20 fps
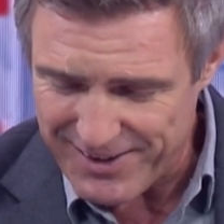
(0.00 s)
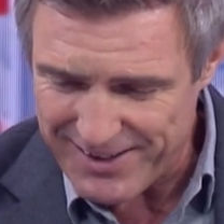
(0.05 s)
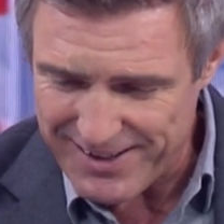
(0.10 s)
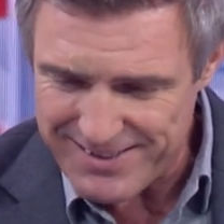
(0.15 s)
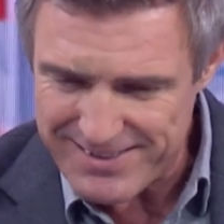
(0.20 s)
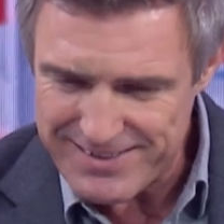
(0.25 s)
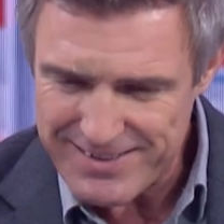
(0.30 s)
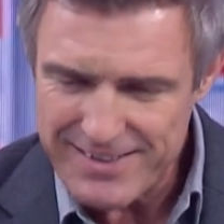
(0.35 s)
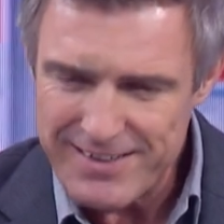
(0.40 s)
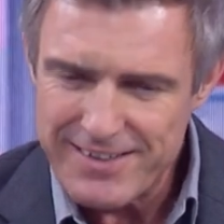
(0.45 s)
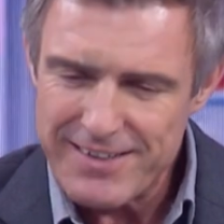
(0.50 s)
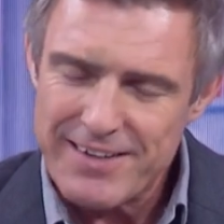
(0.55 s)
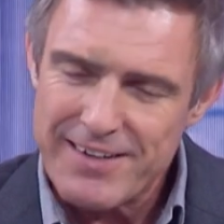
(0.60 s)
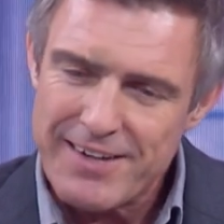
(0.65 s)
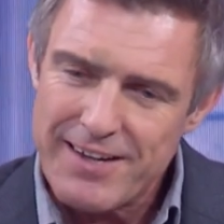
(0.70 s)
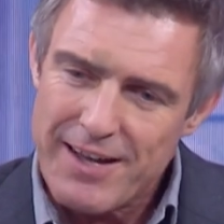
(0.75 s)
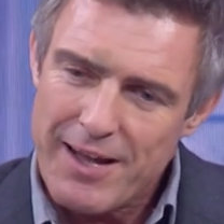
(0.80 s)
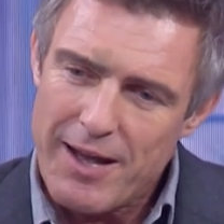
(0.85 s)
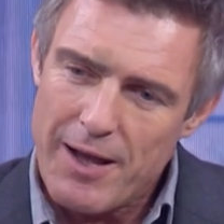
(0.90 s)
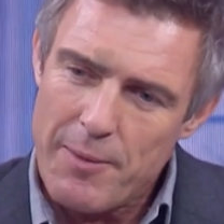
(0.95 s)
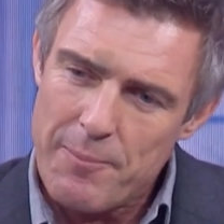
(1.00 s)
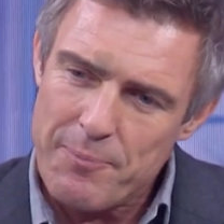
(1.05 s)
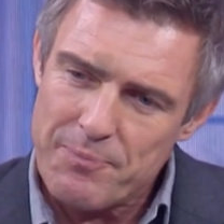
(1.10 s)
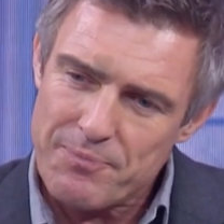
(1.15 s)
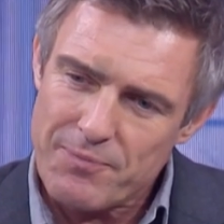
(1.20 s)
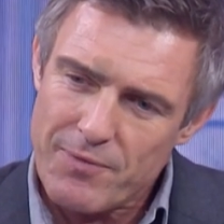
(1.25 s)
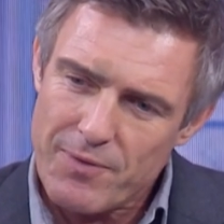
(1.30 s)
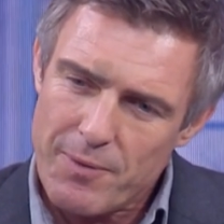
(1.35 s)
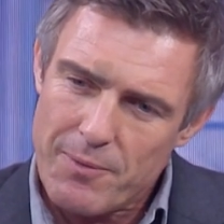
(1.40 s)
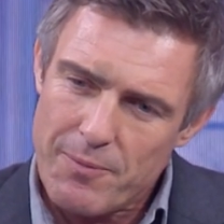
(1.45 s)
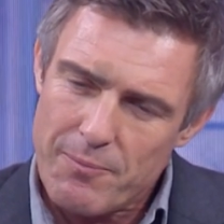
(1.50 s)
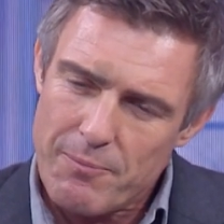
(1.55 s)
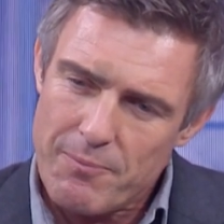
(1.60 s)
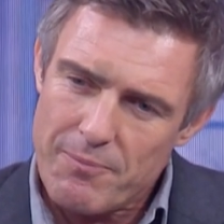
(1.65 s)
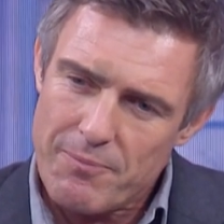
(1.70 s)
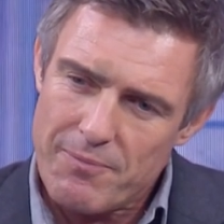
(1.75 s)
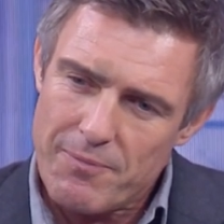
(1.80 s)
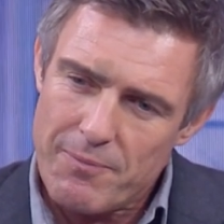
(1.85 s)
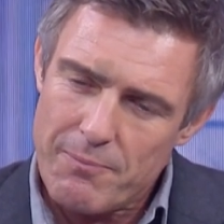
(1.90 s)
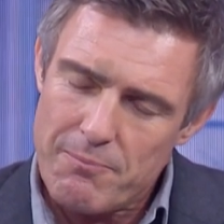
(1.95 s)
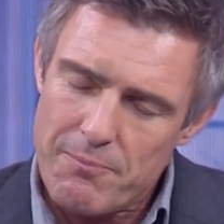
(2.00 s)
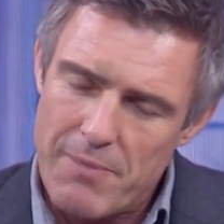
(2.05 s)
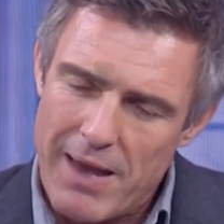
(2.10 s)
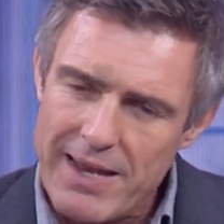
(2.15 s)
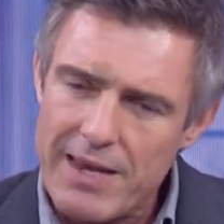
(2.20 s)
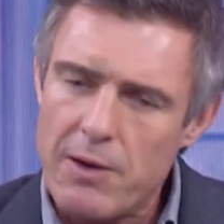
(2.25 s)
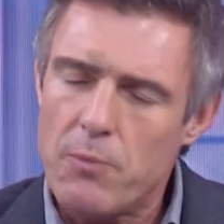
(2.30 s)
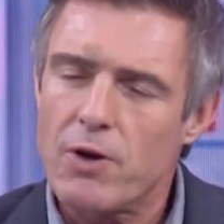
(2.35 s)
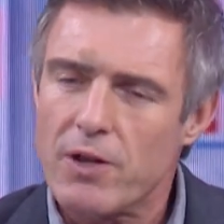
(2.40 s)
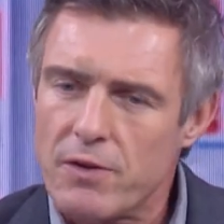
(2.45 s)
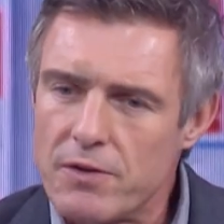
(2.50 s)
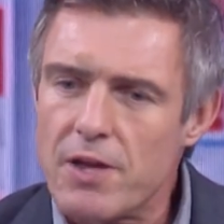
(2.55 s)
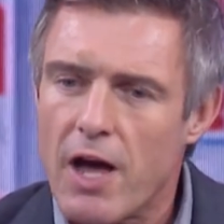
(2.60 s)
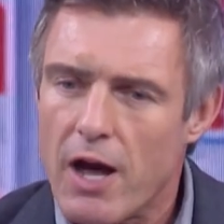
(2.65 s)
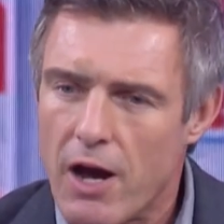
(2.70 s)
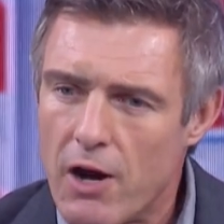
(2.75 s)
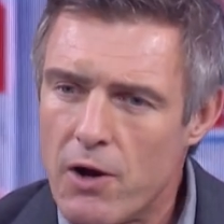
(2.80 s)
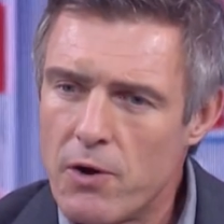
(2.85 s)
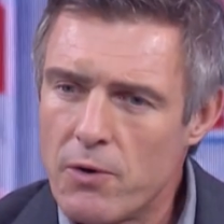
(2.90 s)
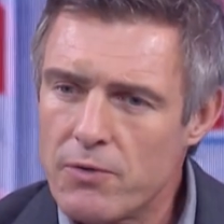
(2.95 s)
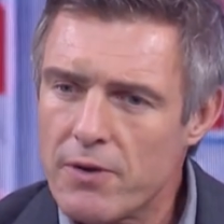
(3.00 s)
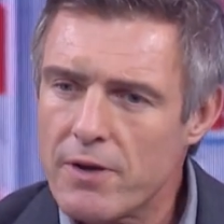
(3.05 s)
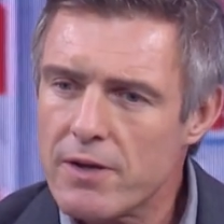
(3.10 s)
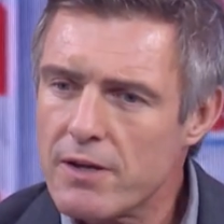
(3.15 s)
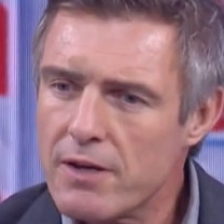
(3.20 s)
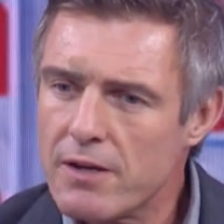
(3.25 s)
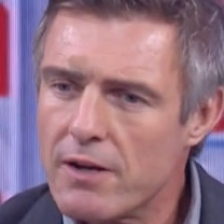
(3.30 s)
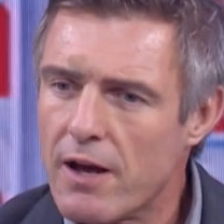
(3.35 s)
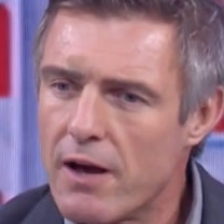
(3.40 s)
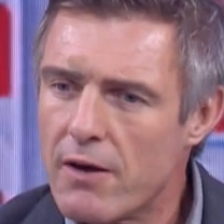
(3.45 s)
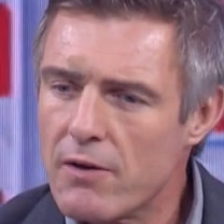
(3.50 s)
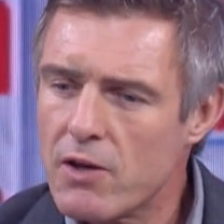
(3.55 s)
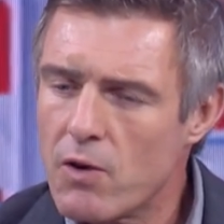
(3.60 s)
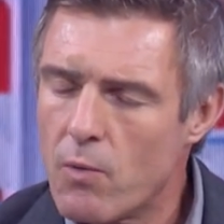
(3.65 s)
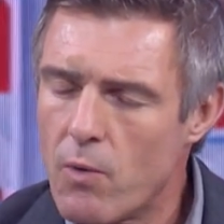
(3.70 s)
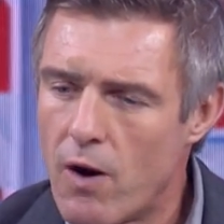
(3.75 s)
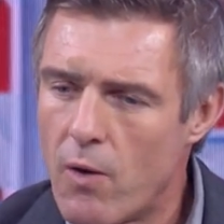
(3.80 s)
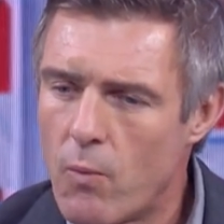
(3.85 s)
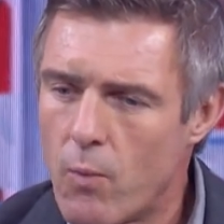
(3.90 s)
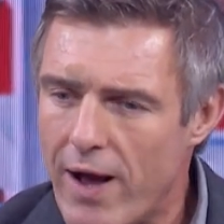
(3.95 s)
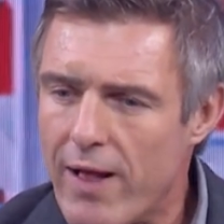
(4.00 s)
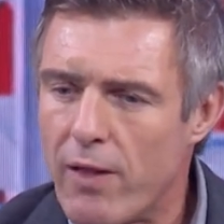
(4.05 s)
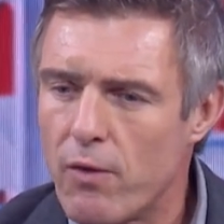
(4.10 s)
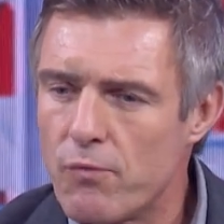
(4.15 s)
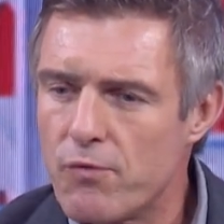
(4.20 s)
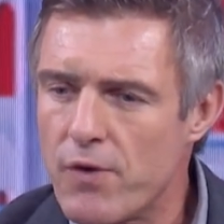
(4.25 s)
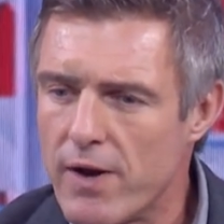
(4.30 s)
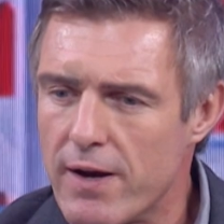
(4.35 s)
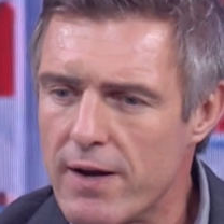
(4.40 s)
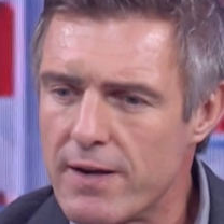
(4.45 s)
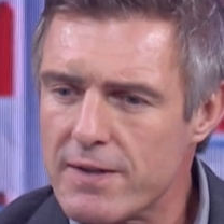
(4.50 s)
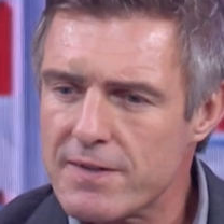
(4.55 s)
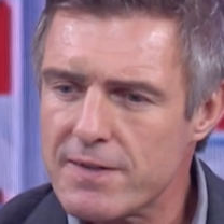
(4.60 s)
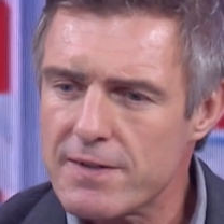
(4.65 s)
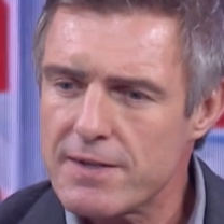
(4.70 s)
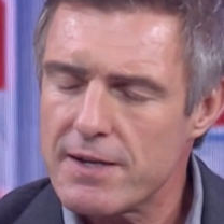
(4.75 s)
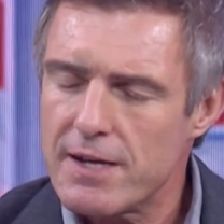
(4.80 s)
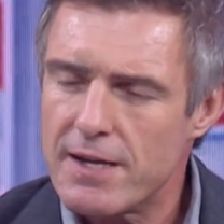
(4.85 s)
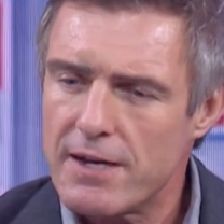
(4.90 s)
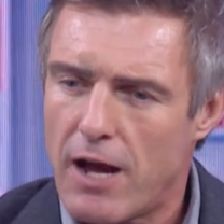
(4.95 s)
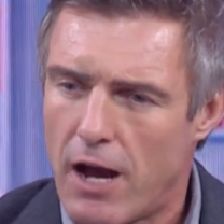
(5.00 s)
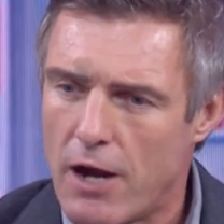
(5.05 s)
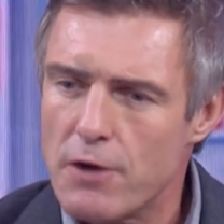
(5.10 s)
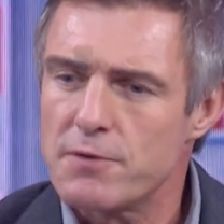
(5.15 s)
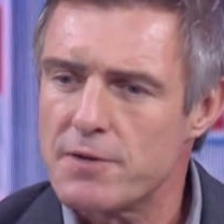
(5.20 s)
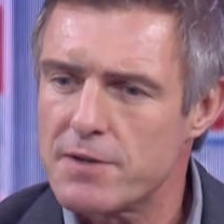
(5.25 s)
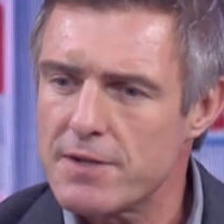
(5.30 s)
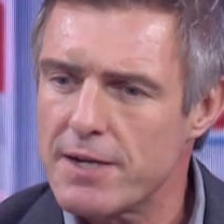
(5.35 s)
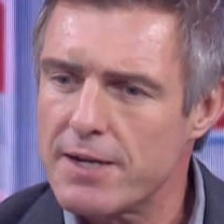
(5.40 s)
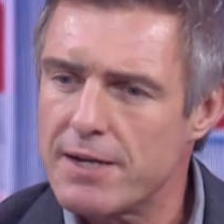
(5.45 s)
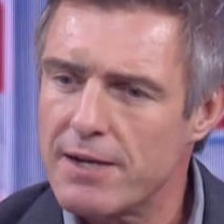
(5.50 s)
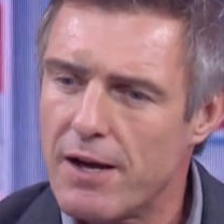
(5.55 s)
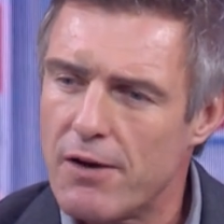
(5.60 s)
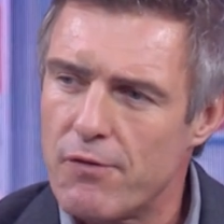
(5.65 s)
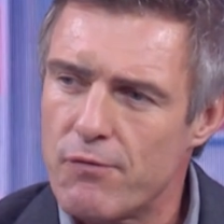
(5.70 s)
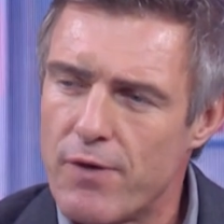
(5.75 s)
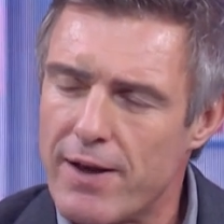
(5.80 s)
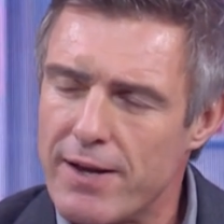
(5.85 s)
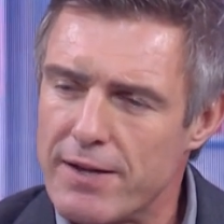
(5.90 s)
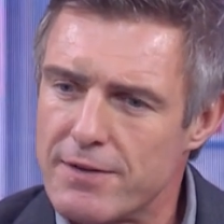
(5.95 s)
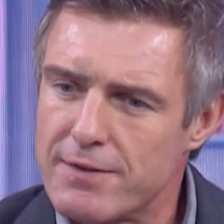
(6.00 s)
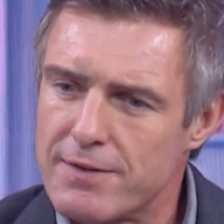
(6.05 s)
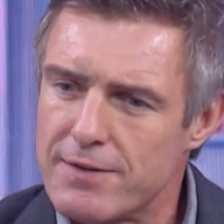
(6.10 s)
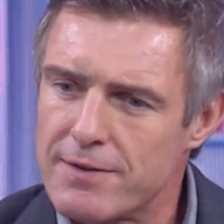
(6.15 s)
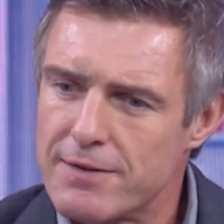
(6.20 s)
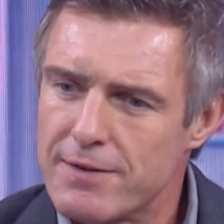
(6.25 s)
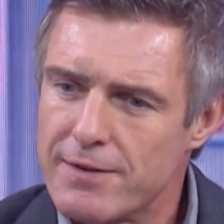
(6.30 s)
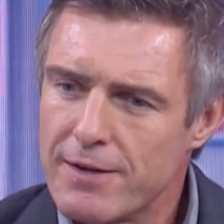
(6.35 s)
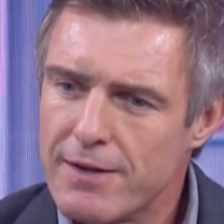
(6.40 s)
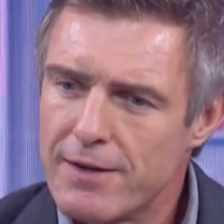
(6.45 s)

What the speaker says: And many will know that, you know, you are well versed in hosting events,